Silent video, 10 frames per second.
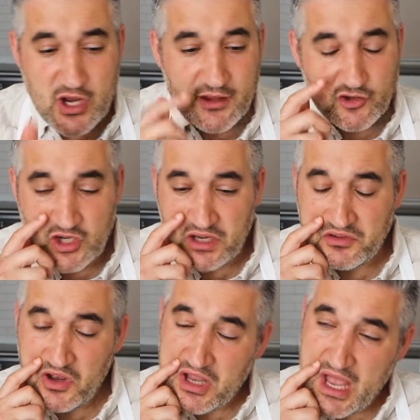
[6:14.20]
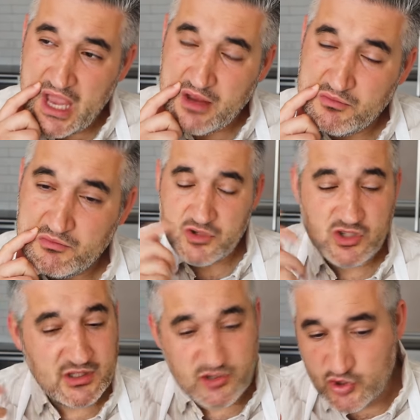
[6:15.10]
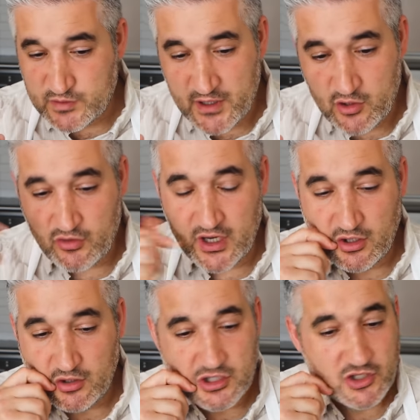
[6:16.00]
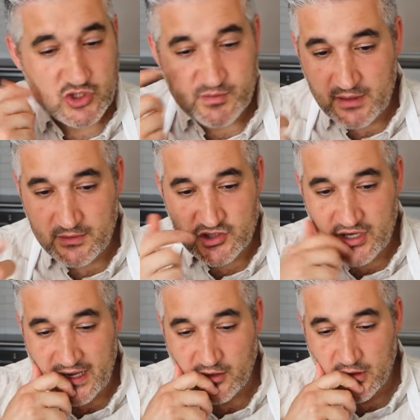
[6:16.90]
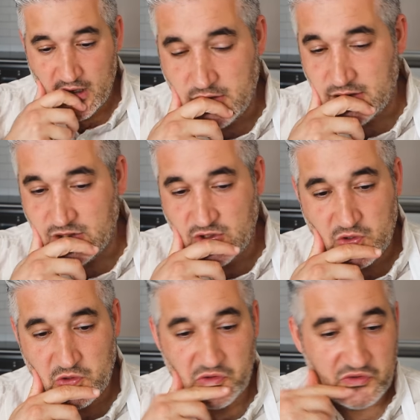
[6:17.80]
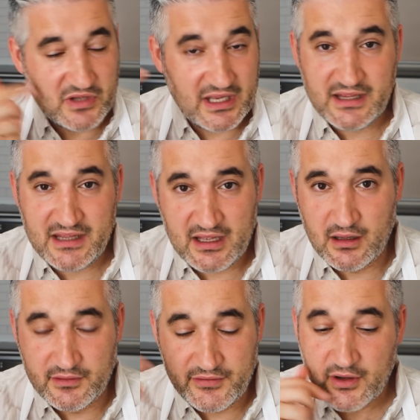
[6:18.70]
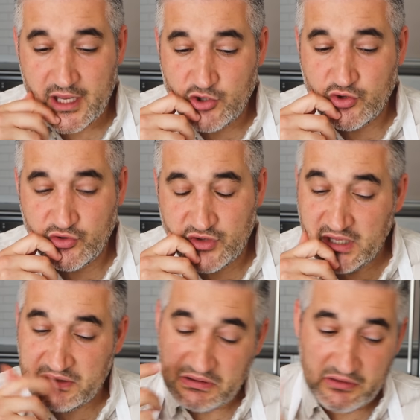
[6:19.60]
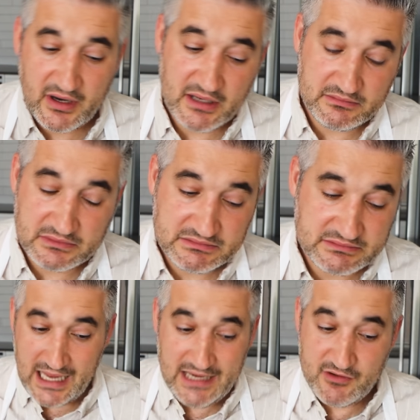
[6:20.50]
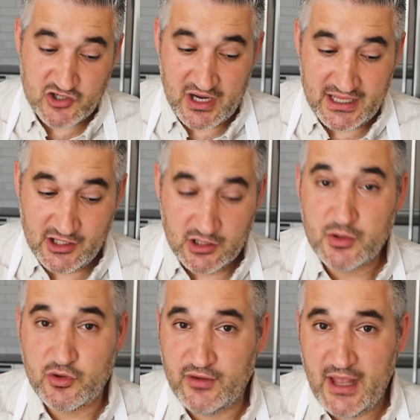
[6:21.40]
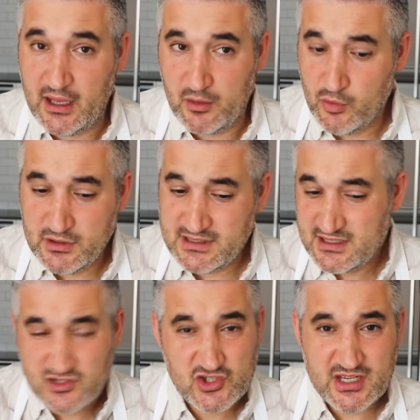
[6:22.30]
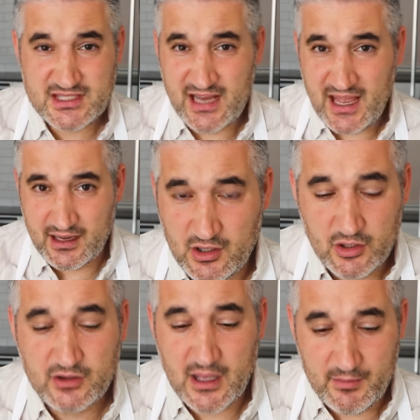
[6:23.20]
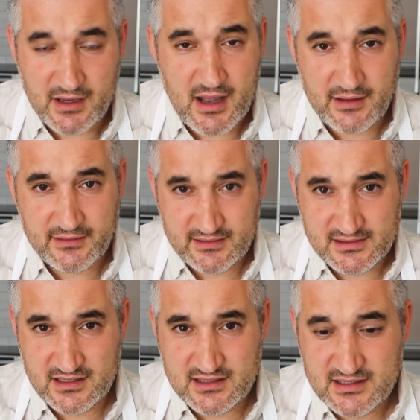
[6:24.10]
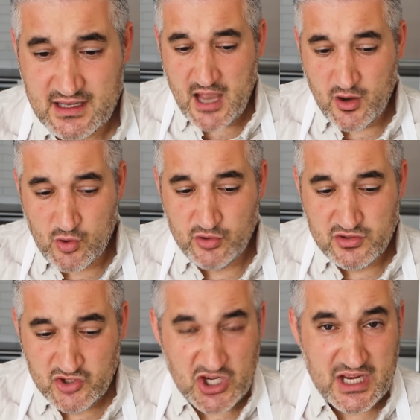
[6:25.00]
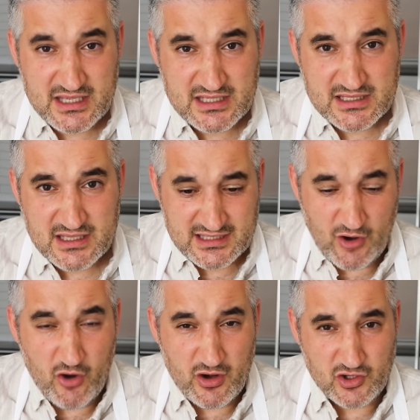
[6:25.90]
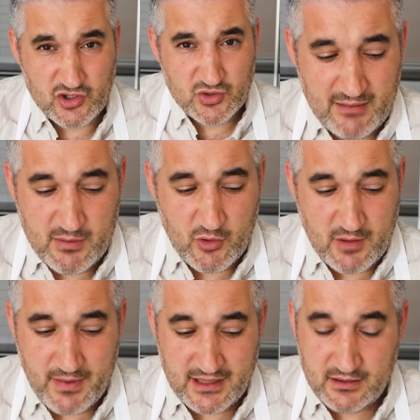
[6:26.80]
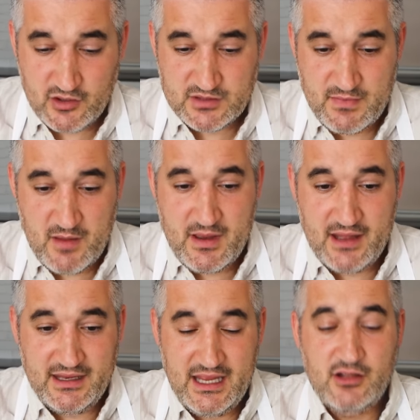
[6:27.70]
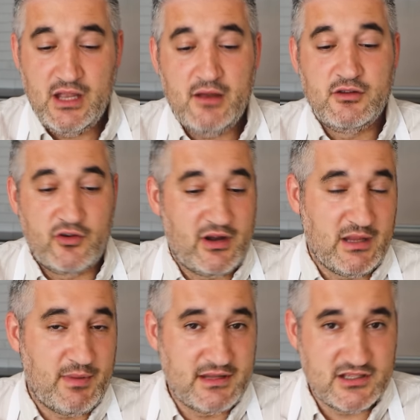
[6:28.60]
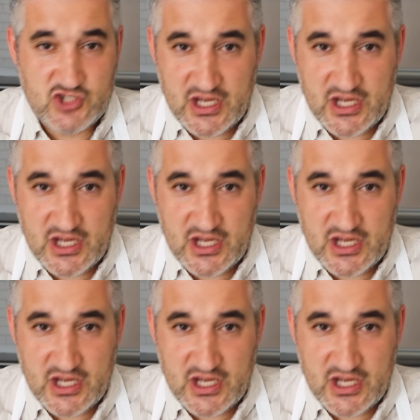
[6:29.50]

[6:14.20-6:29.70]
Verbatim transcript: Cheddar cheese, okay, you didn't choose pecorino, you didn't choose parmigiano, you didn't choose anything else, okay, you choose this, alright. Mm. I never tried, I don't know what to say. What is this cheese like? Now you tell me guys, is this a good cheese? It's orange. Tell me more about it, because maybe I'm ignorant about this